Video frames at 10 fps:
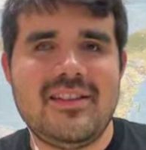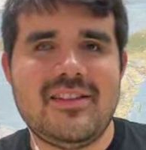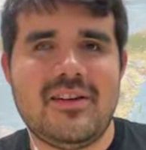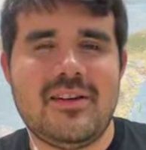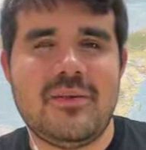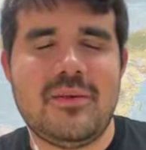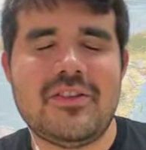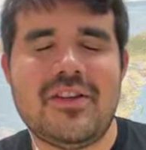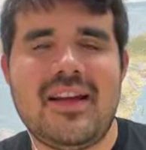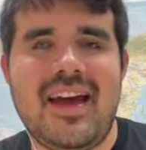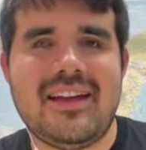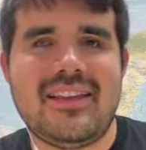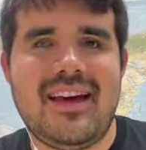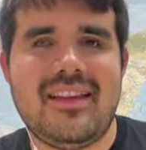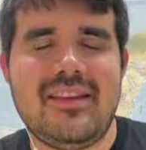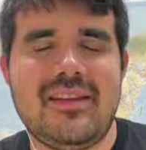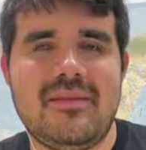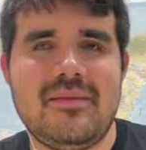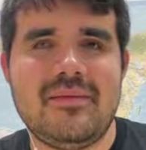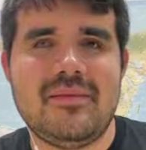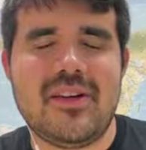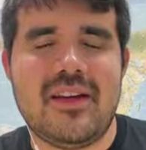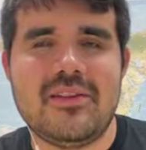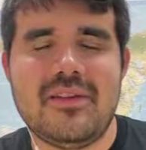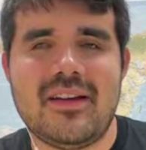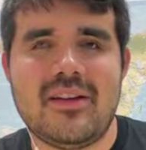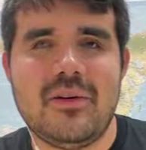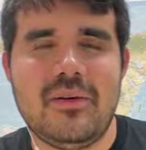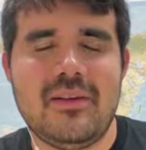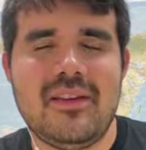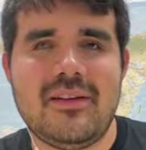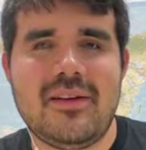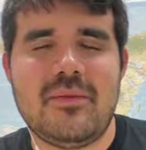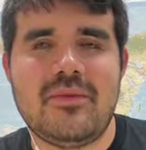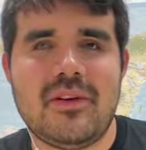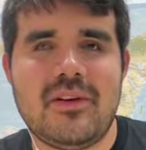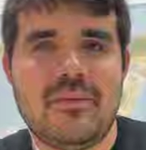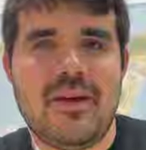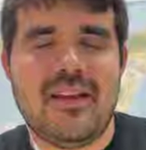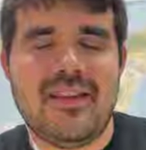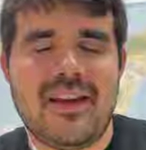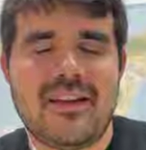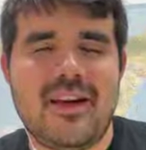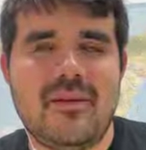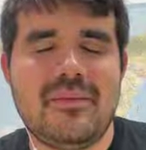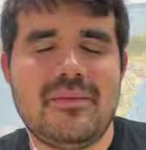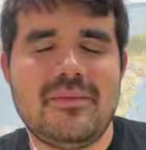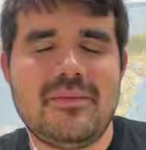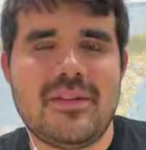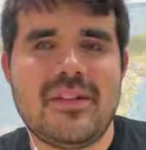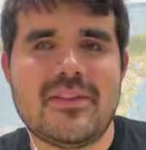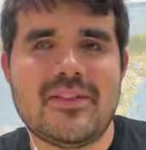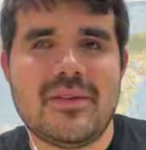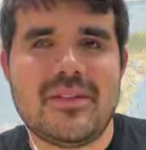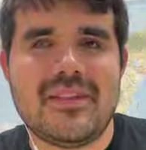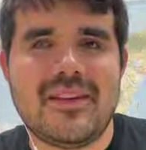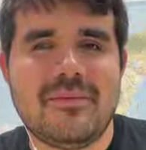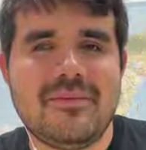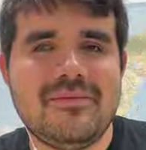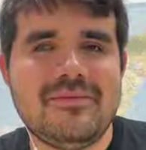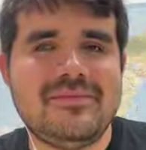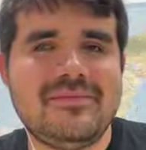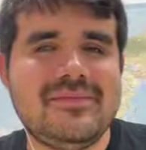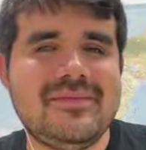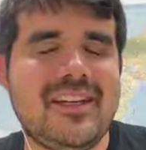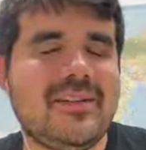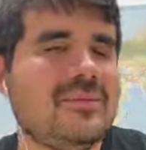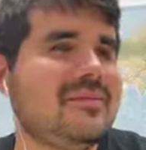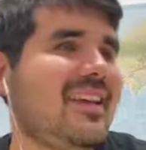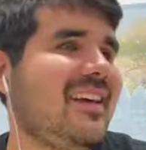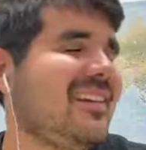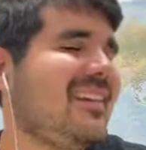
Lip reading: So if you want to try to hack that, then try to do like a cold thing right before you go to bed, and that could help potentially with sleep. So yeah.